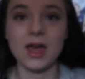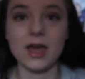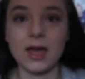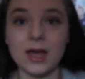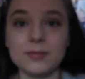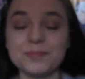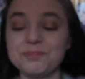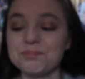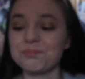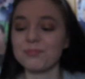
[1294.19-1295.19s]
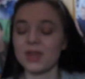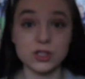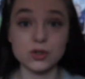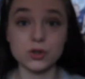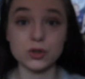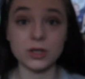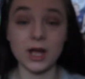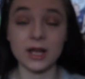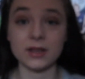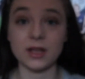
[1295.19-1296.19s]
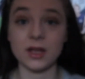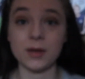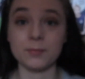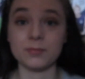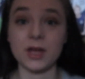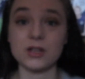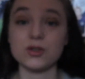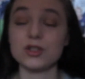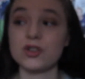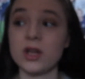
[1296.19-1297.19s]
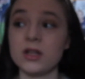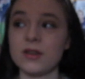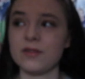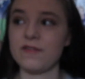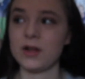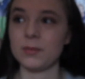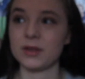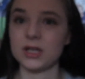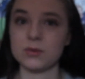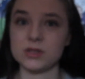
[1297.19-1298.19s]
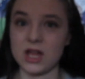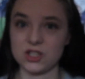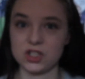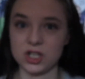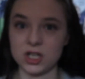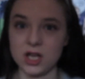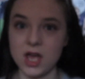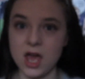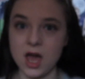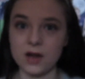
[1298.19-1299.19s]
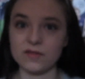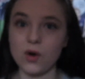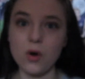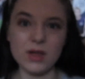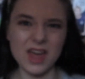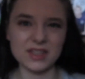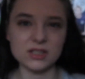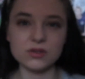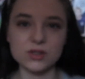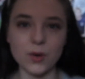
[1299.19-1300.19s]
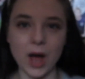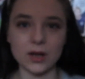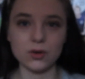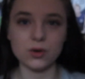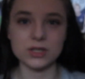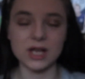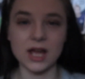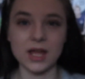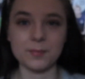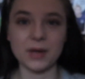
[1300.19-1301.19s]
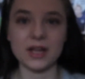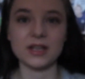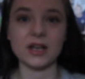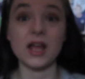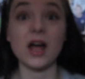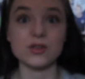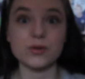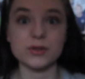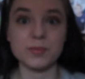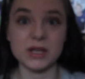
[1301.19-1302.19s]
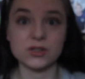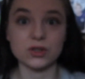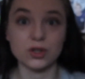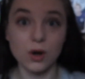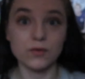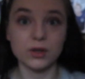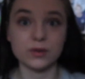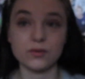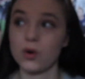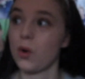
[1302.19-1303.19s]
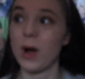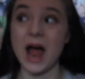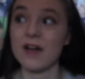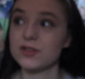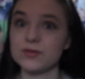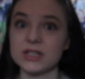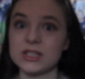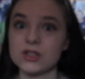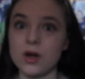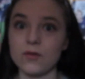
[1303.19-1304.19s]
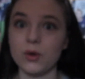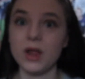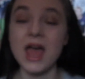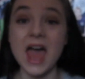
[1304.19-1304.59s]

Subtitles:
I saw the trailer of the film, I think it was last year, and I thought, oh yeah, this looks quite good, and then I saw it was based on a novel, and thought, oh, I have to read this novel.